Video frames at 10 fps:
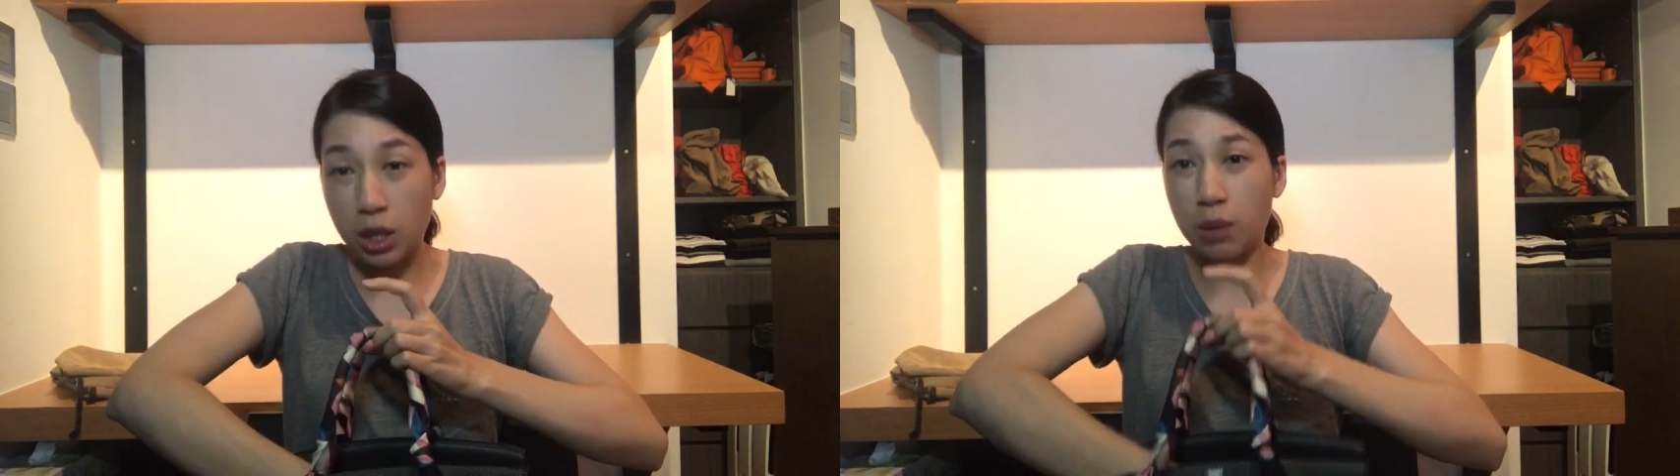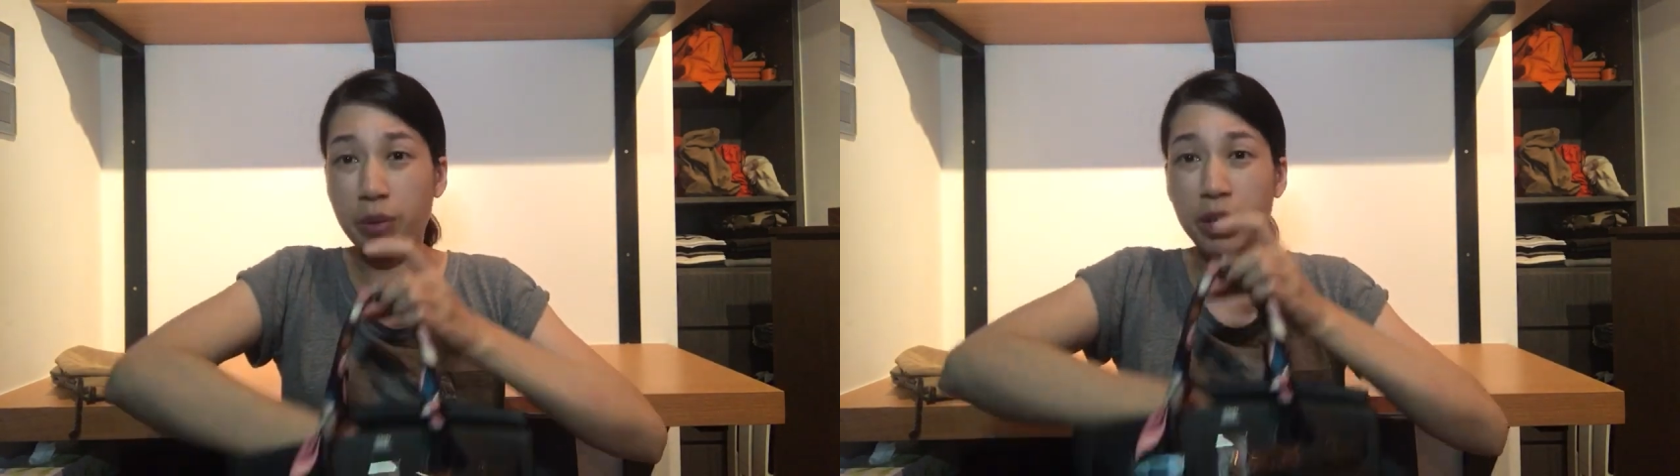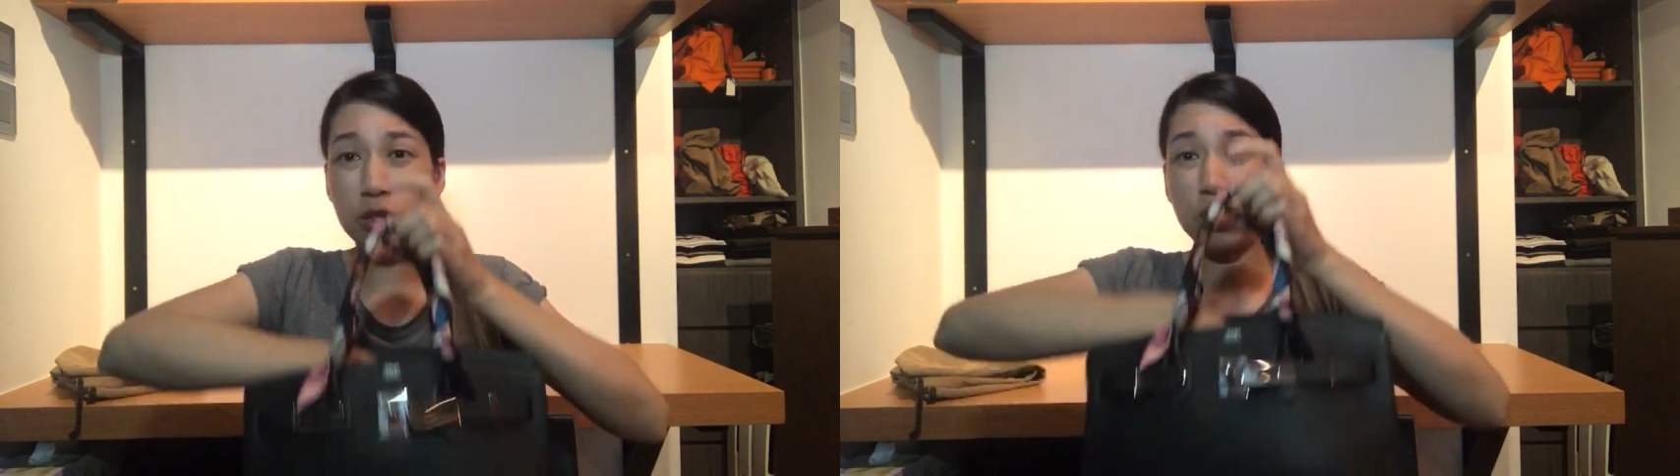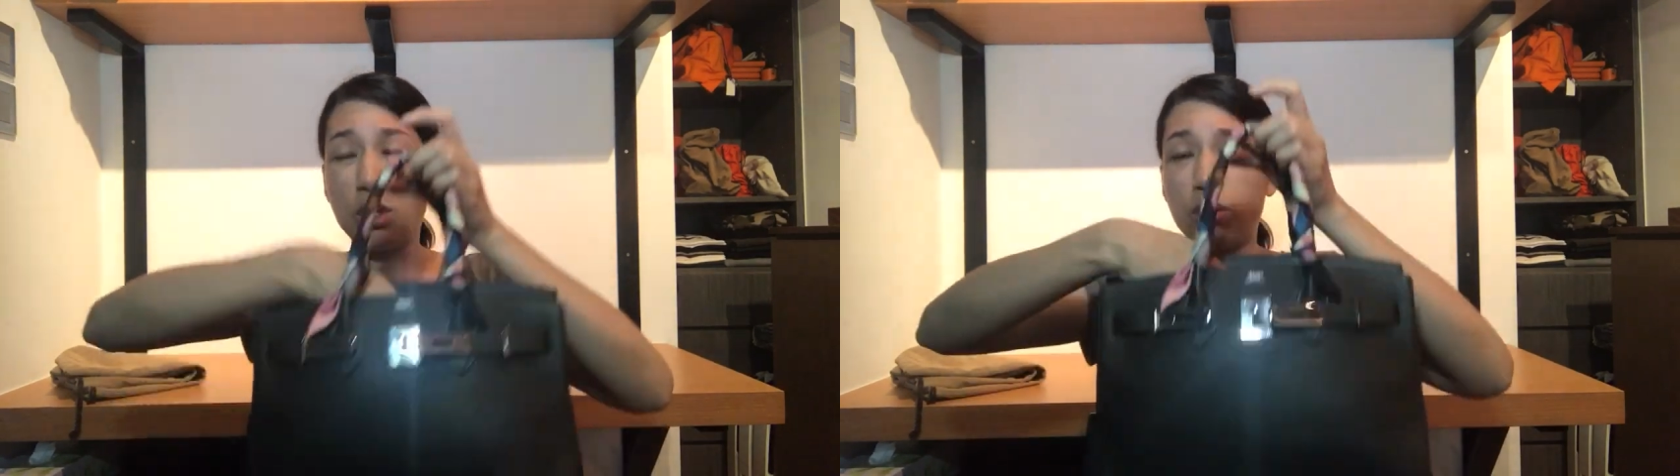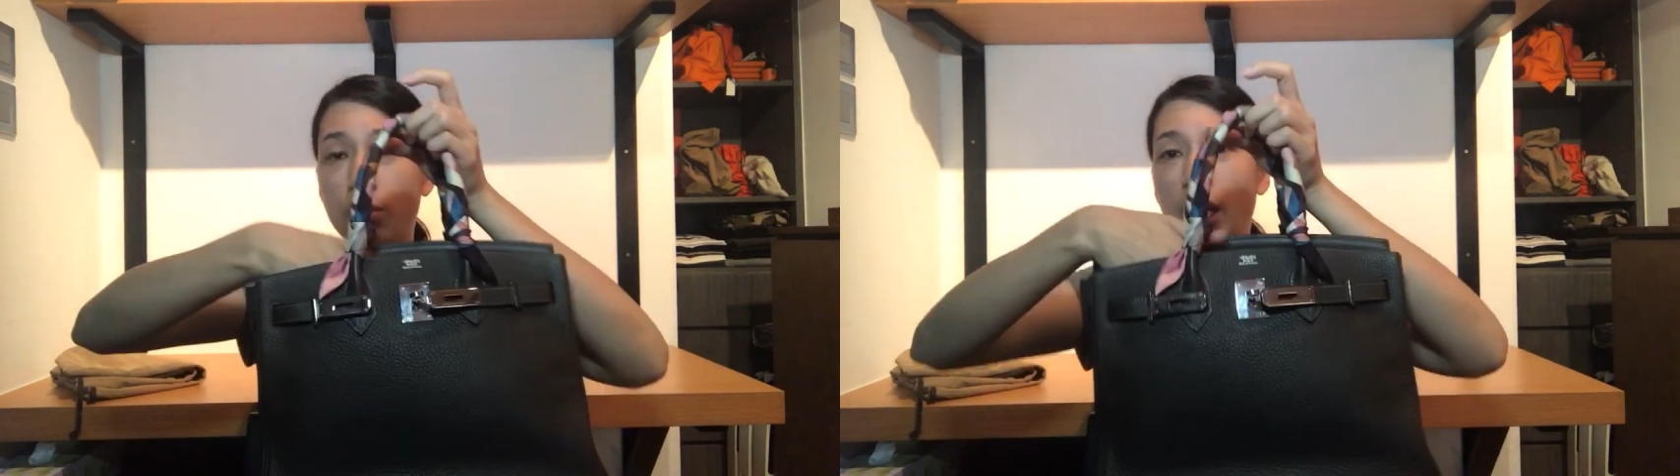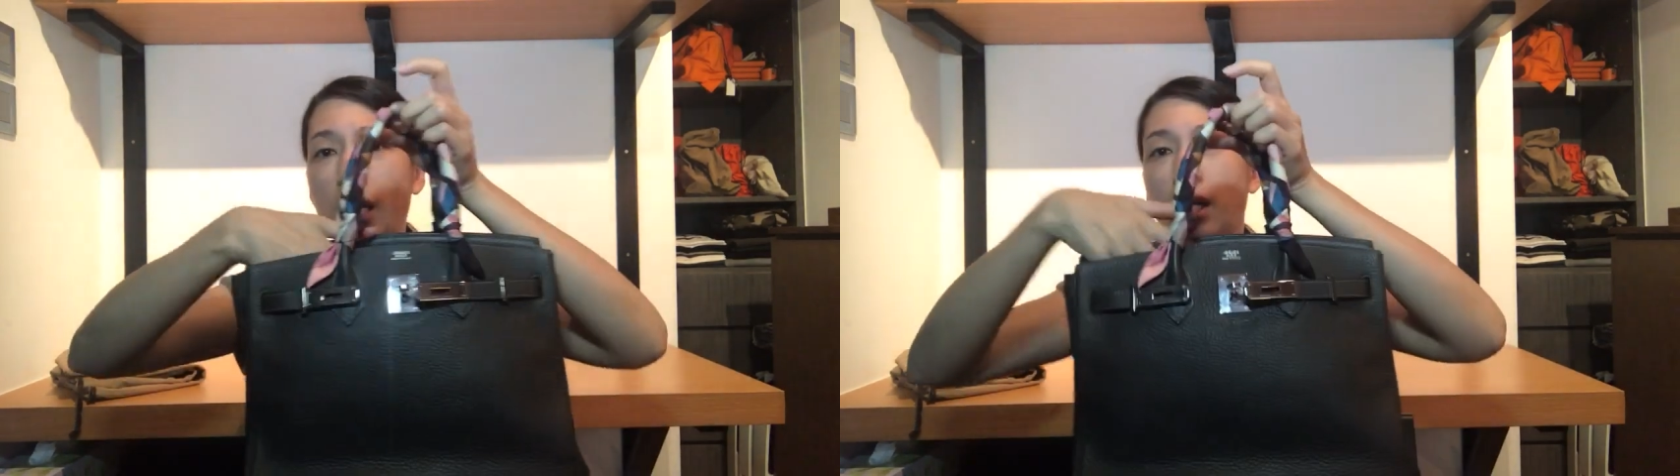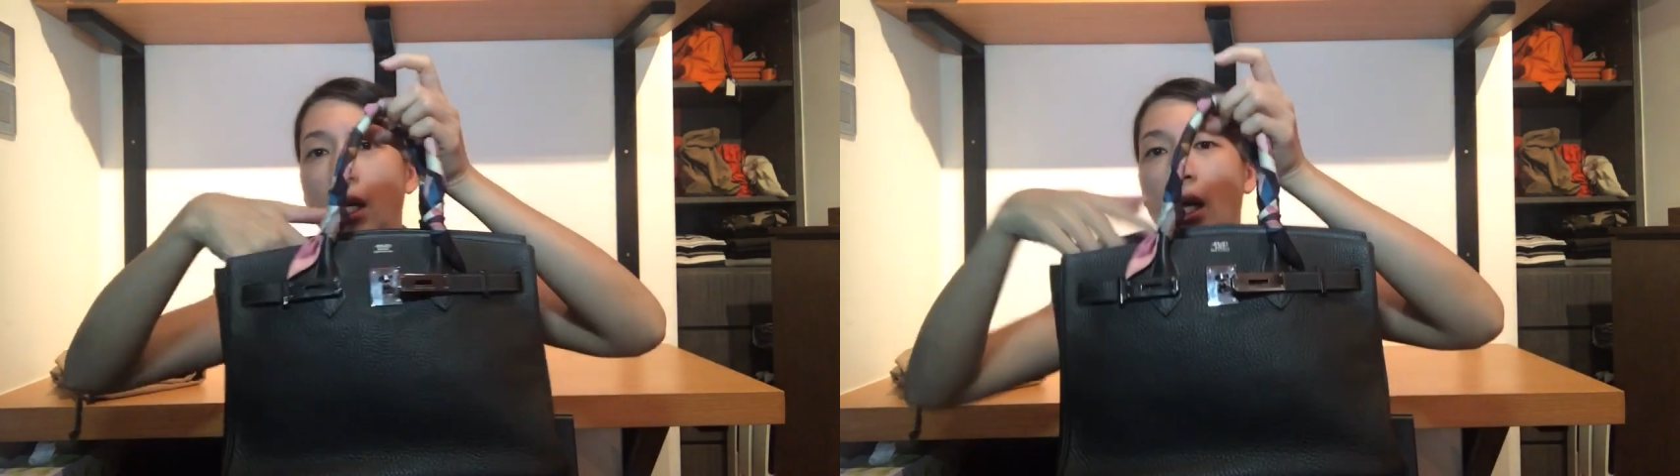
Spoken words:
compared to the three.